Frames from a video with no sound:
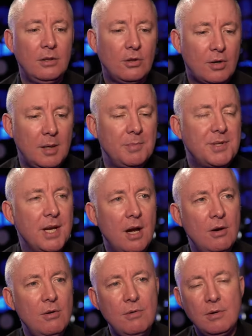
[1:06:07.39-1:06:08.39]

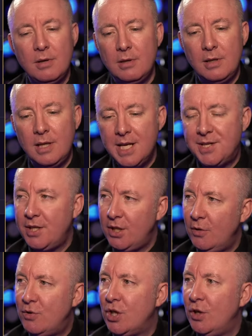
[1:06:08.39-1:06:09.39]
crypto into
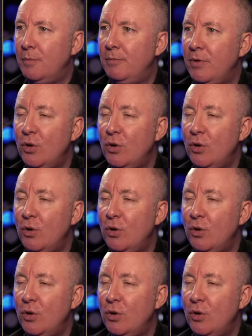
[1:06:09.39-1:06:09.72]
YouTube,